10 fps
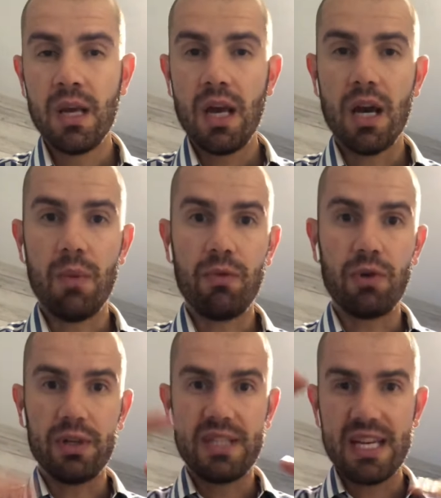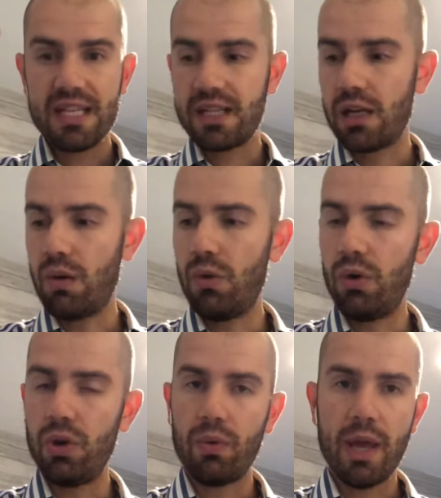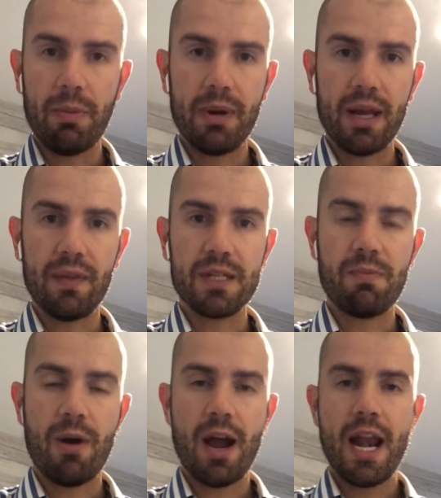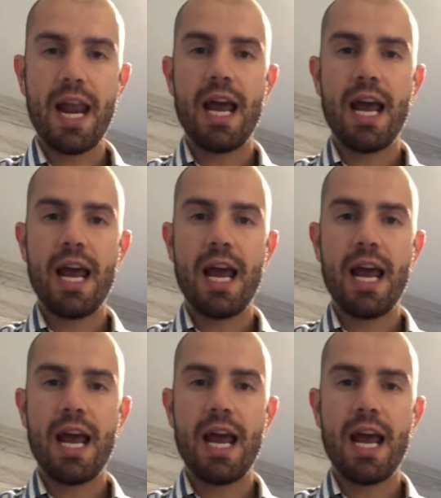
We've got discs that go all the way up and down the spine,